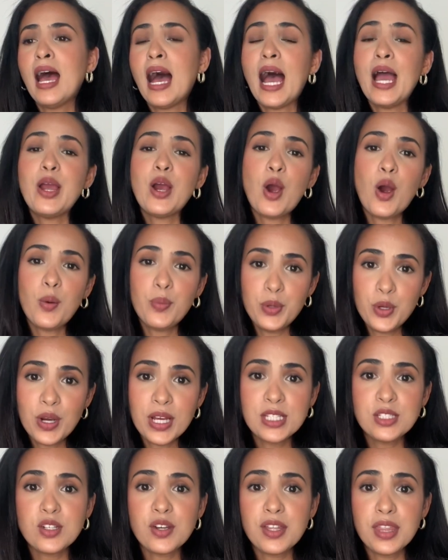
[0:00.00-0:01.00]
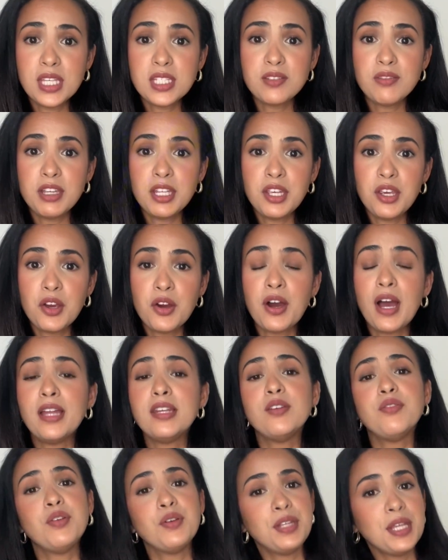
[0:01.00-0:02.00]
I hope you enjoyed this video,
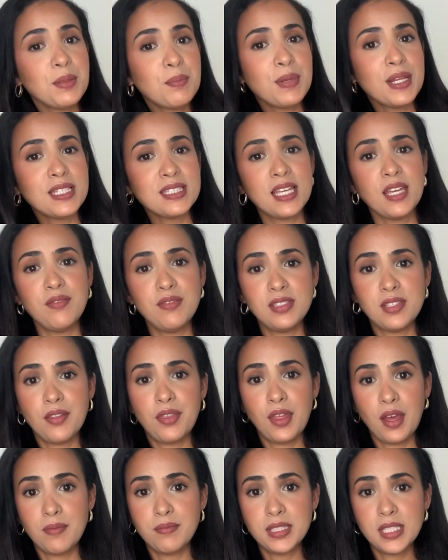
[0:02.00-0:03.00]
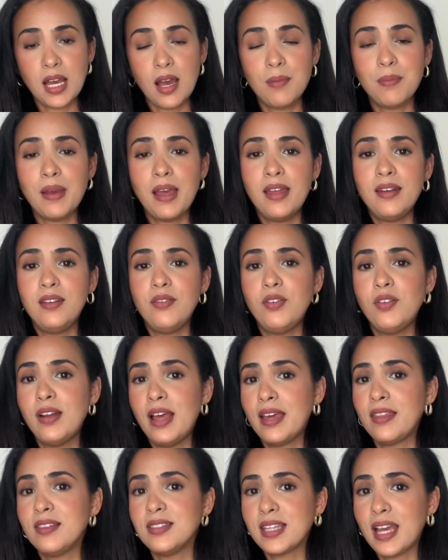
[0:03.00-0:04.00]
and if you did, please give it a thumbs up, and if you
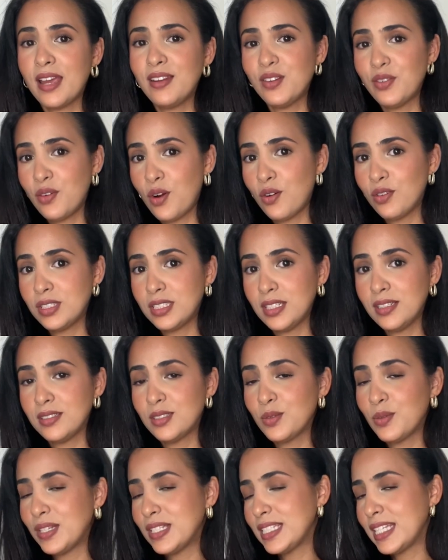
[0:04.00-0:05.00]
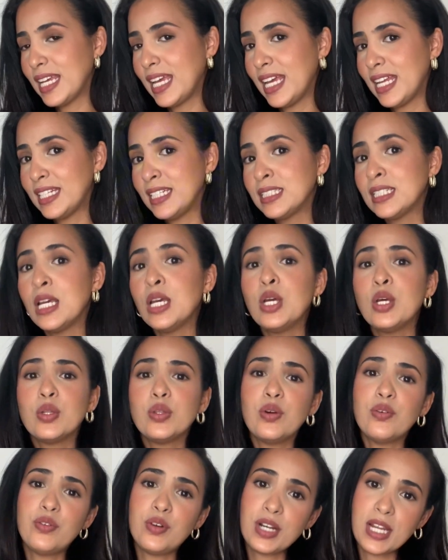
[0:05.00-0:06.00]
like this kind of content, once again,
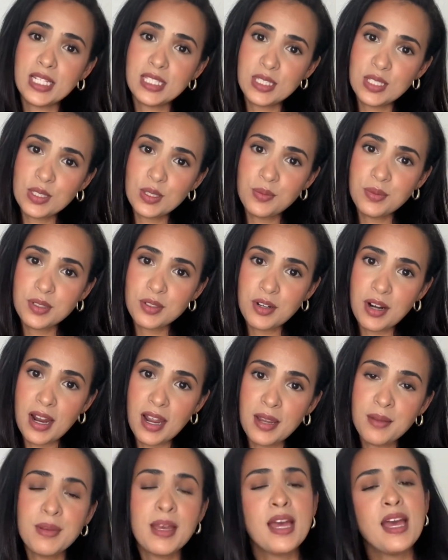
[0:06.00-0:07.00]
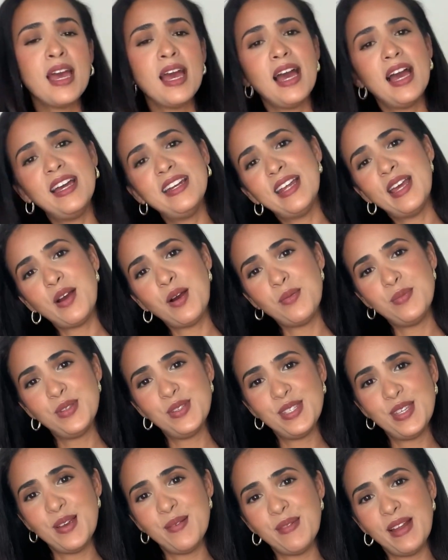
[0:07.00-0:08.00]
don't forget to subscribe, and I hope to
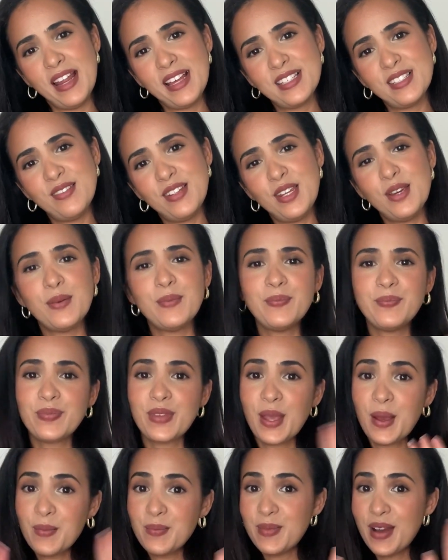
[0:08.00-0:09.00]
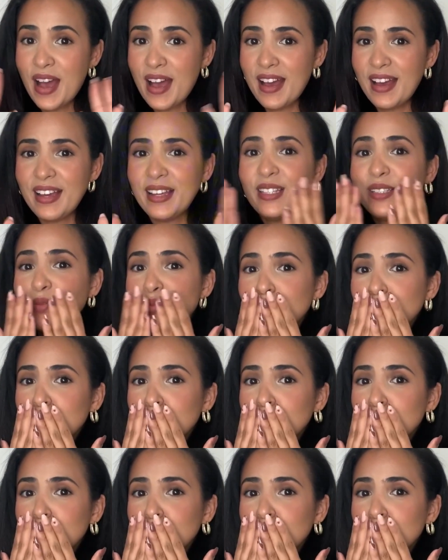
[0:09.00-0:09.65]
see you in my next video. Bye.